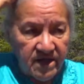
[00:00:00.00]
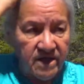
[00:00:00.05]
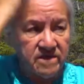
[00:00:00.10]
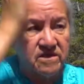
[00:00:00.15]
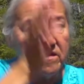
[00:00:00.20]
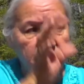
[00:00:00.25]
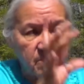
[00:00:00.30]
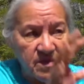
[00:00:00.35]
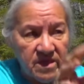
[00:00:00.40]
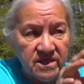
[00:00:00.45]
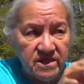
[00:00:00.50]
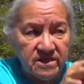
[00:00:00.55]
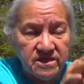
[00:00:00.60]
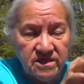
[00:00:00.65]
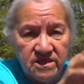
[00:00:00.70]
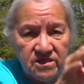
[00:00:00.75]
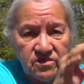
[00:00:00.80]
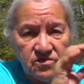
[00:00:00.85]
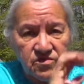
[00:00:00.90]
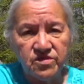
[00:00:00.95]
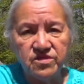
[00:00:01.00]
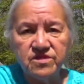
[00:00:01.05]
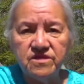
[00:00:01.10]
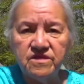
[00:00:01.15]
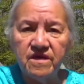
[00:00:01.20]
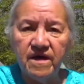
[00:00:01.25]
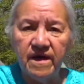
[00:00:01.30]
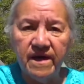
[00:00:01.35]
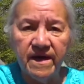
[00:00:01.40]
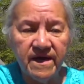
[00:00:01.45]
that ability to
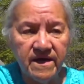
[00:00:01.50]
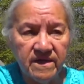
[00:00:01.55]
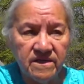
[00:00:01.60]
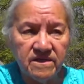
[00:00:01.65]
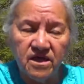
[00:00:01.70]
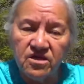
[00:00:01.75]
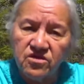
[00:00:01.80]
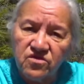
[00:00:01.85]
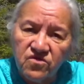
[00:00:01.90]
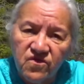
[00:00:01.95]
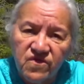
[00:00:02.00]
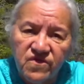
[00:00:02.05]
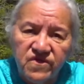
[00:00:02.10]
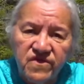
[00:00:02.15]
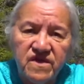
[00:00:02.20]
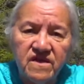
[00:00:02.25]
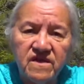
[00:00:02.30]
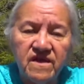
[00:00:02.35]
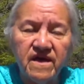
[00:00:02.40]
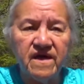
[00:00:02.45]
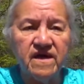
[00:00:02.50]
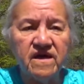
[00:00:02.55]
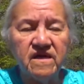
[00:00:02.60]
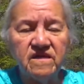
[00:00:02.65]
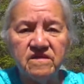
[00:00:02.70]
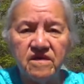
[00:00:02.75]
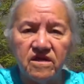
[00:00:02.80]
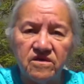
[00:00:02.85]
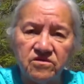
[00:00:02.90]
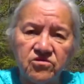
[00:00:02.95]
see ahead and to feel
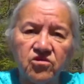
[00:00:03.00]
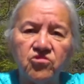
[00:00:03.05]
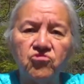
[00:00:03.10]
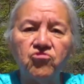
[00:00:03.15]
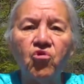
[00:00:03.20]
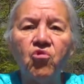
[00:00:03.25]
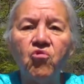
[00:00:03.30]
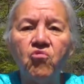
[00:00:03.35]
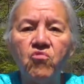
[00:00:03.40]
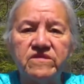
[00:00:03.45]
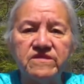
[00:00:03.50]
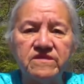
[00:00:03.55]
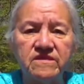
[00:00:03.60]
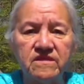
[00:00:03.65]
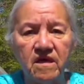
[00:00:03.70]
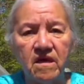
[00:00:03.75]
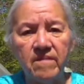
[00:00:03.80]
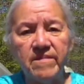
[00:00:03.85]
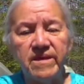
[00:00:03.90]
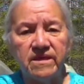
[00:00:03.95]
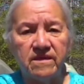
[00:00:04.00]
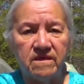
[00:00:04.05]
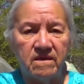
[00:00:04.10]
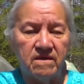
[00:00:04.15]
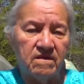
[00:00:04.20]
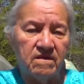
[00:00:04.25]
ahead and to know what's coming.